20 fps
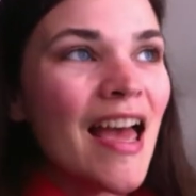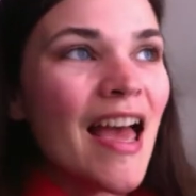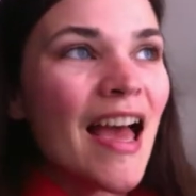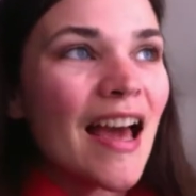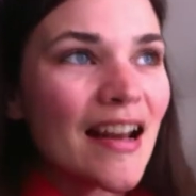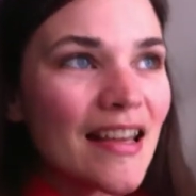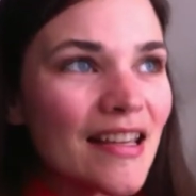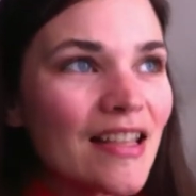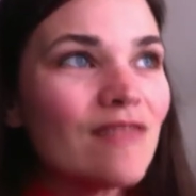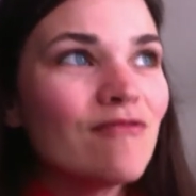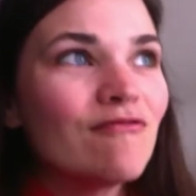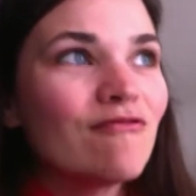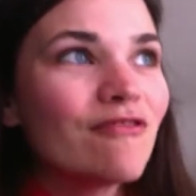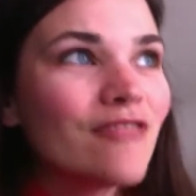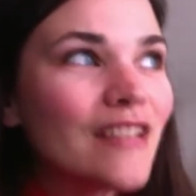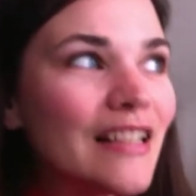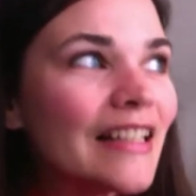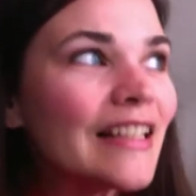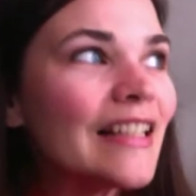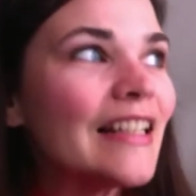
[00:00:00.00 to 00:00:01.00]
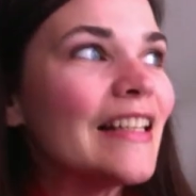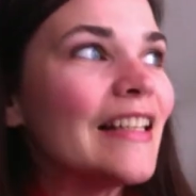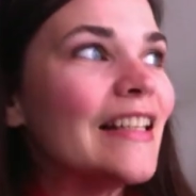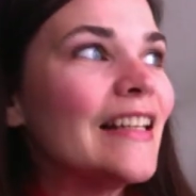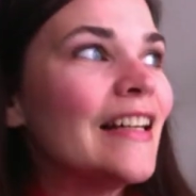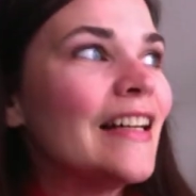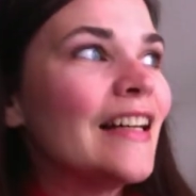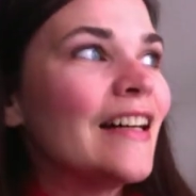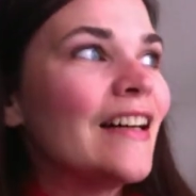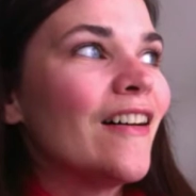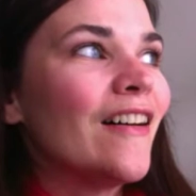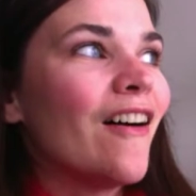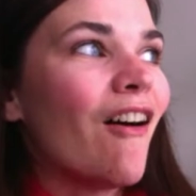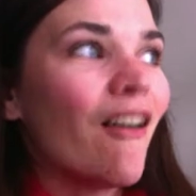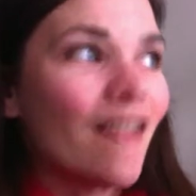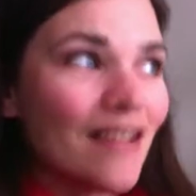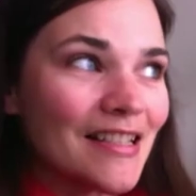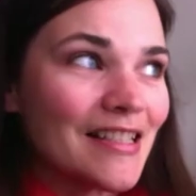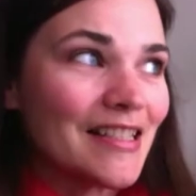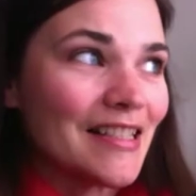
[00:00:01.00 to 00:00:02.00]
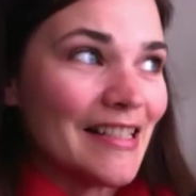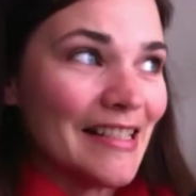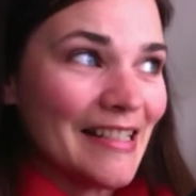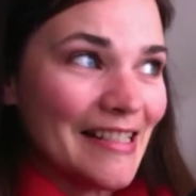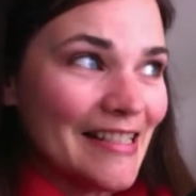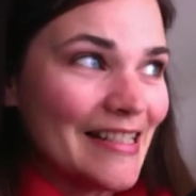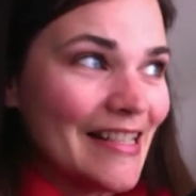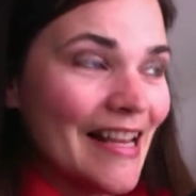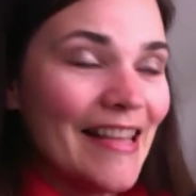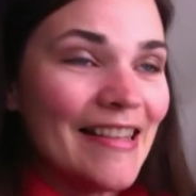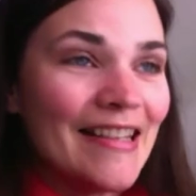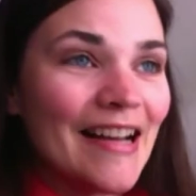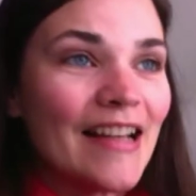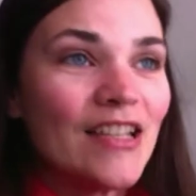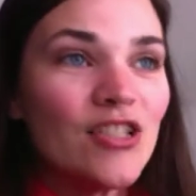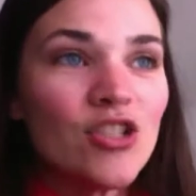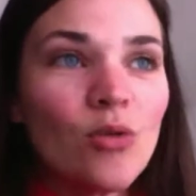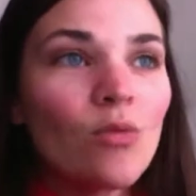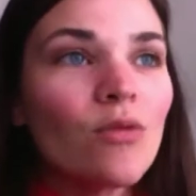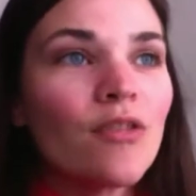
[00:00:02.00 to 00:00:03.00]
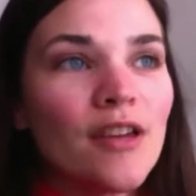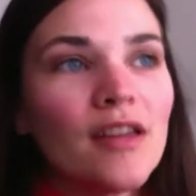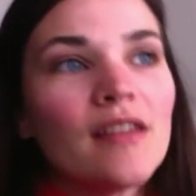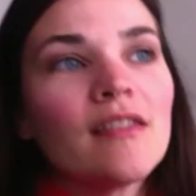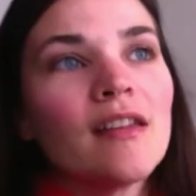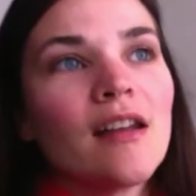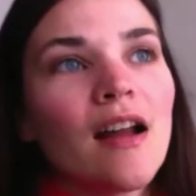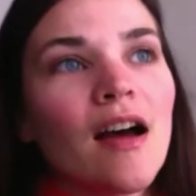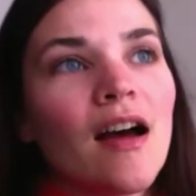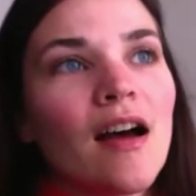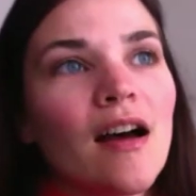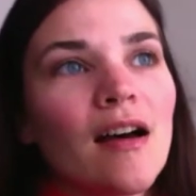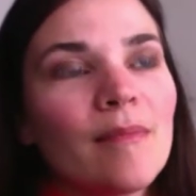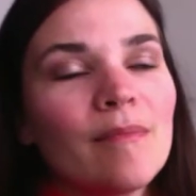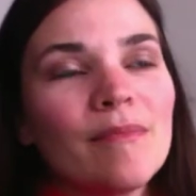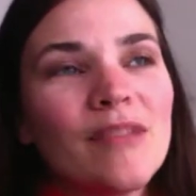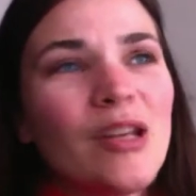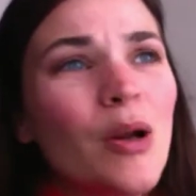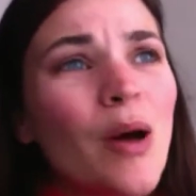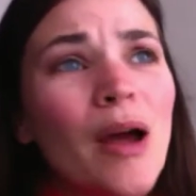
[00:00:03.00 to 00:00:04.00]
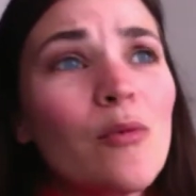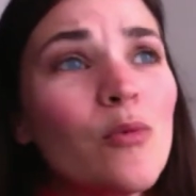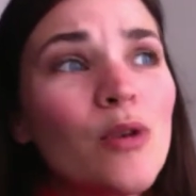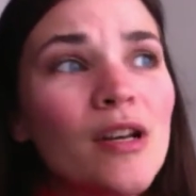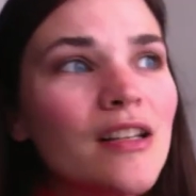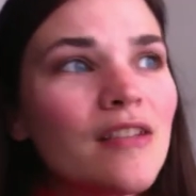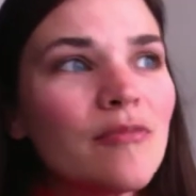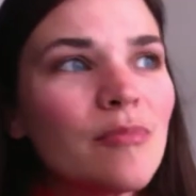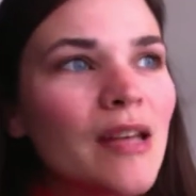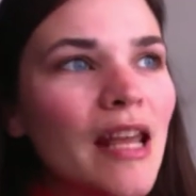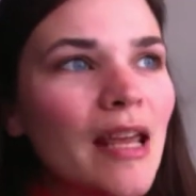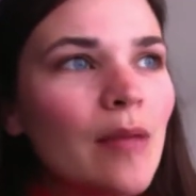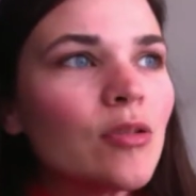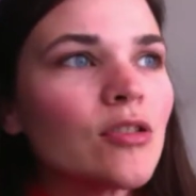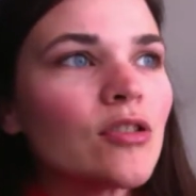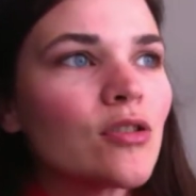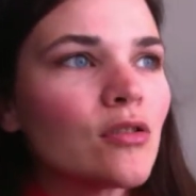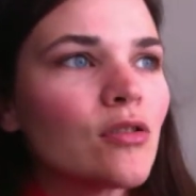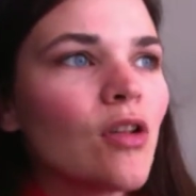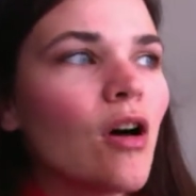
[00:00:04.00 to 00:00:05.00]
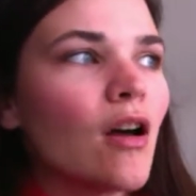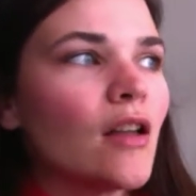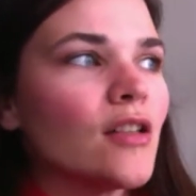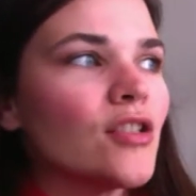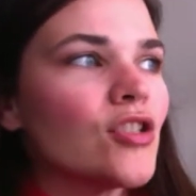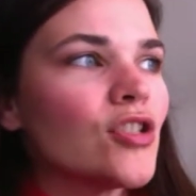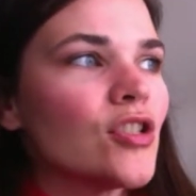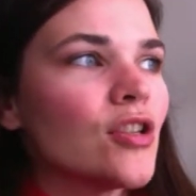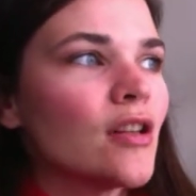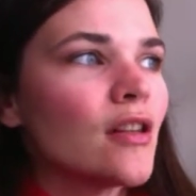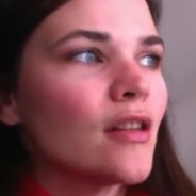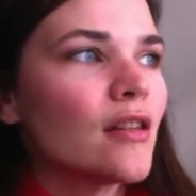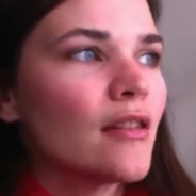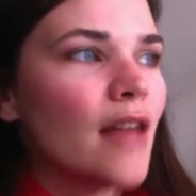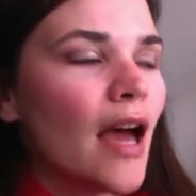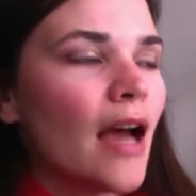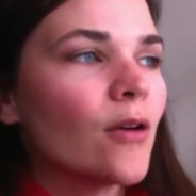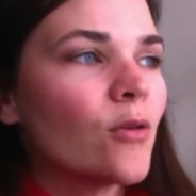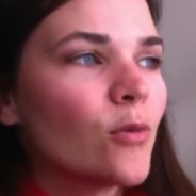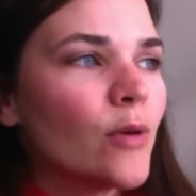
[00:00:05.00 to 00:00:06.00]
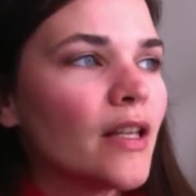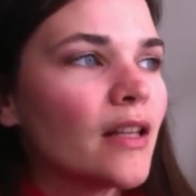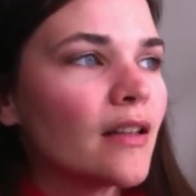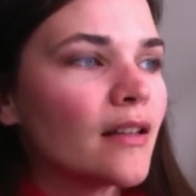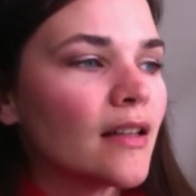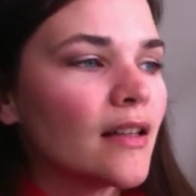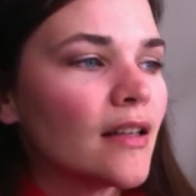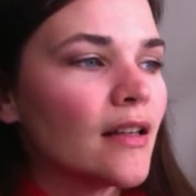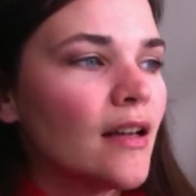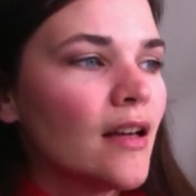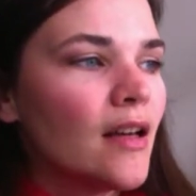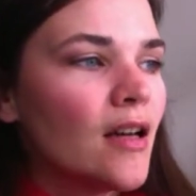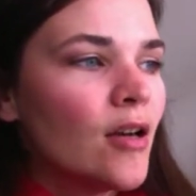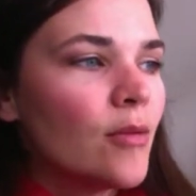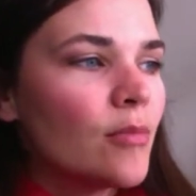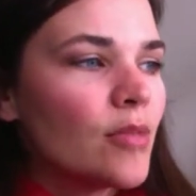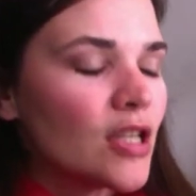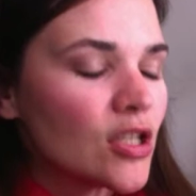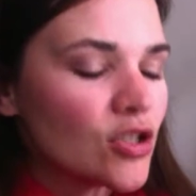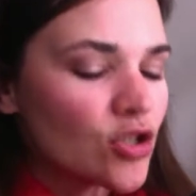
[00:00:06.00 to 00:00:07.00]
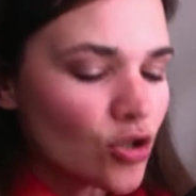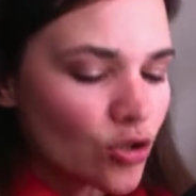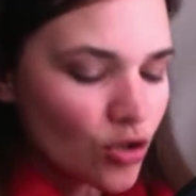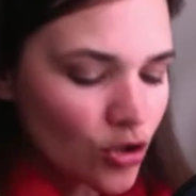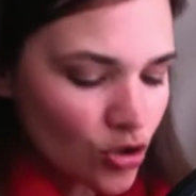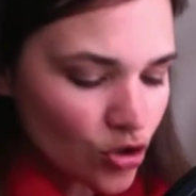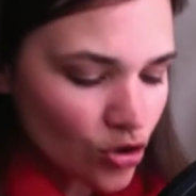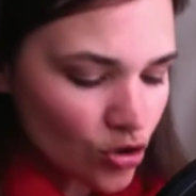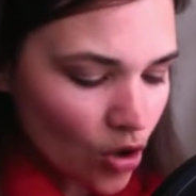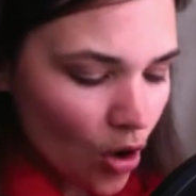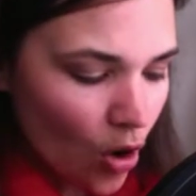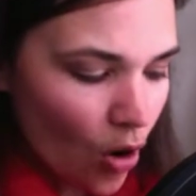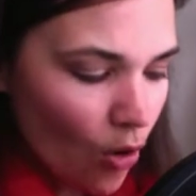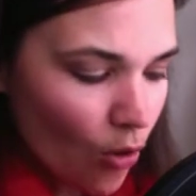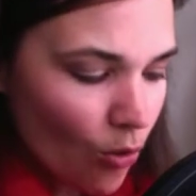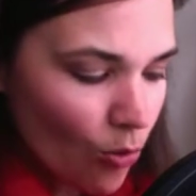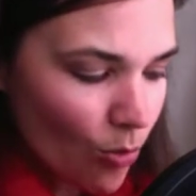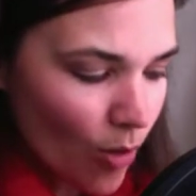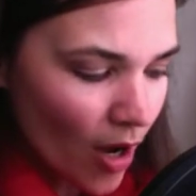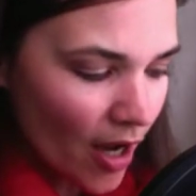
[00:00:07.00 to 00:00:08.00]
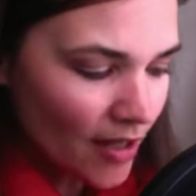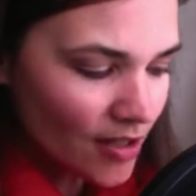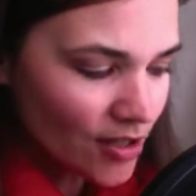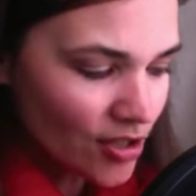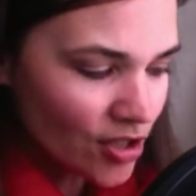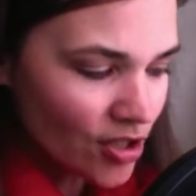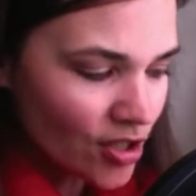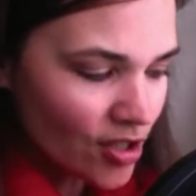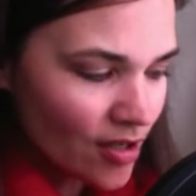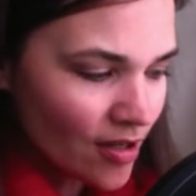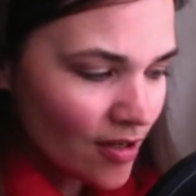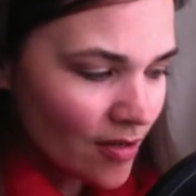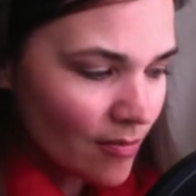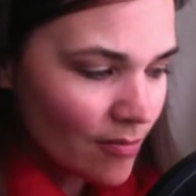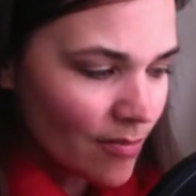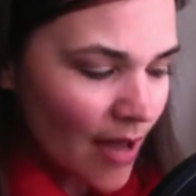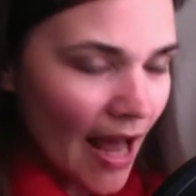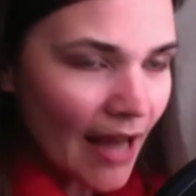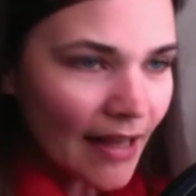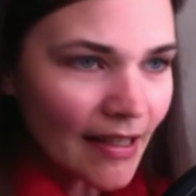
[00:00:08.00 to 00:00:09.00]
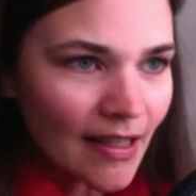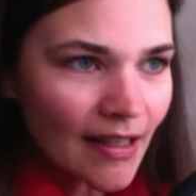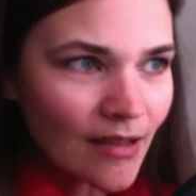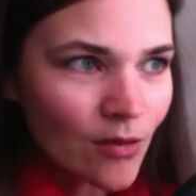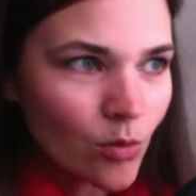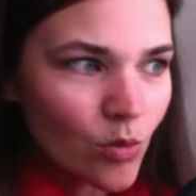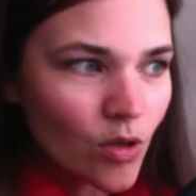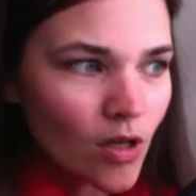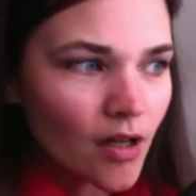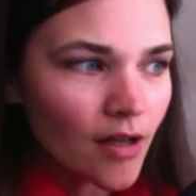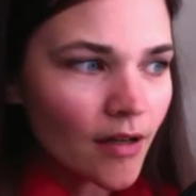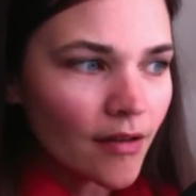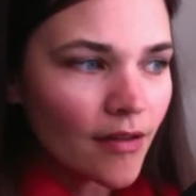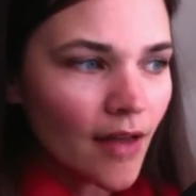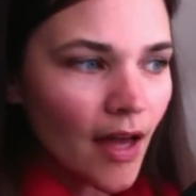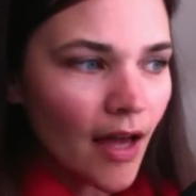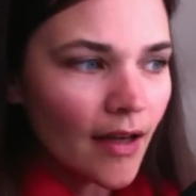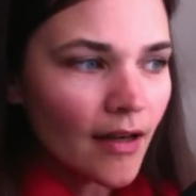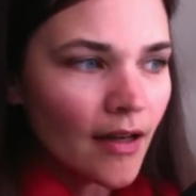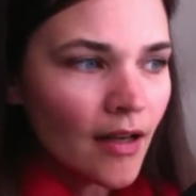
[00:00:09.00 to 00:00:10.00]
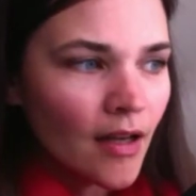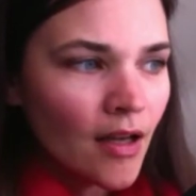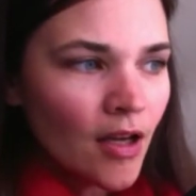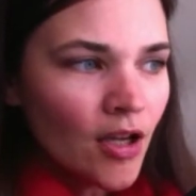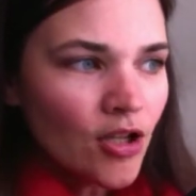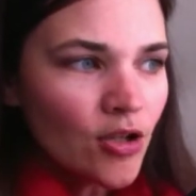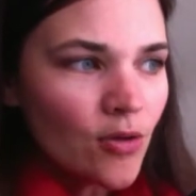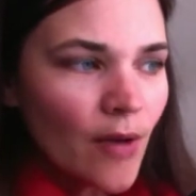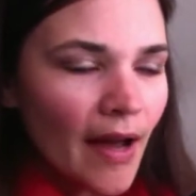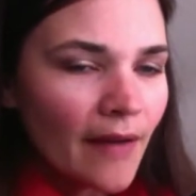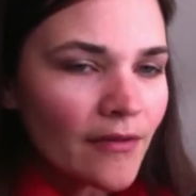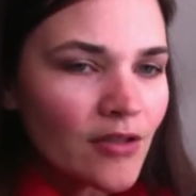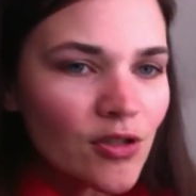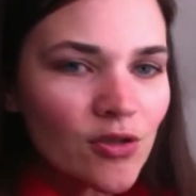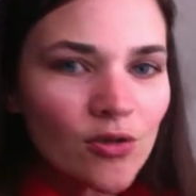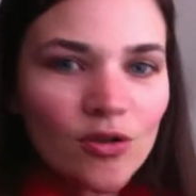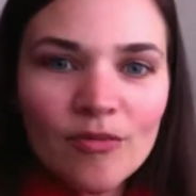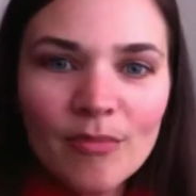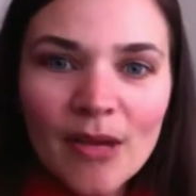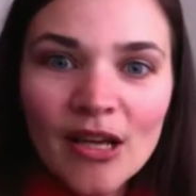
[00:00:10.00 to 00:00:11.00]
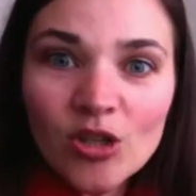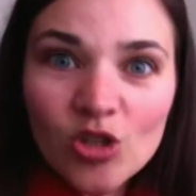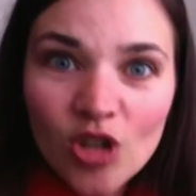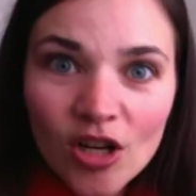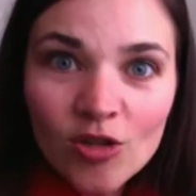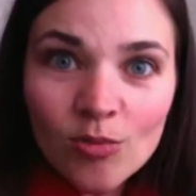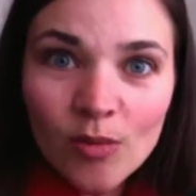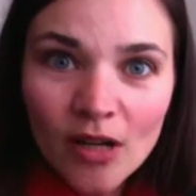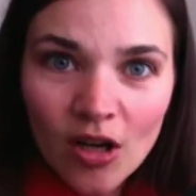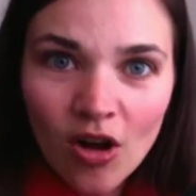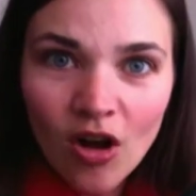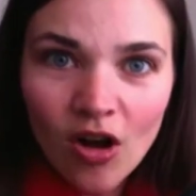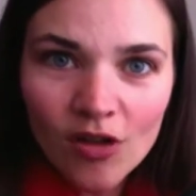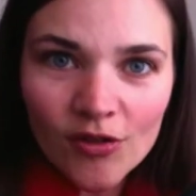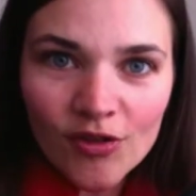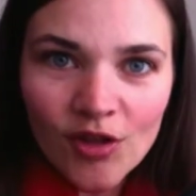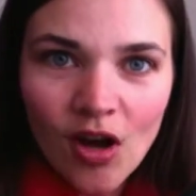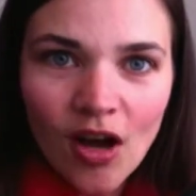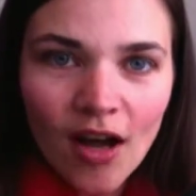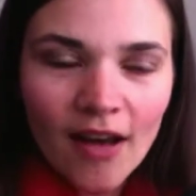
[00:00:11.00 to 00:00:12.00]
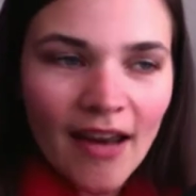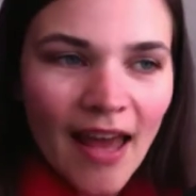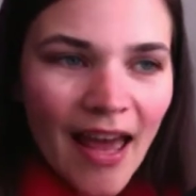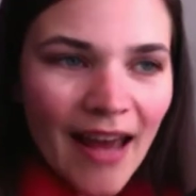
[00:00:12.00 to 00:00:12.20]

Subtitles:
And I really honestly can say that I don't think that, I wouldn't have been able to launch that quickly, because there's so much back-end work that you have to sort of make judgment calls on.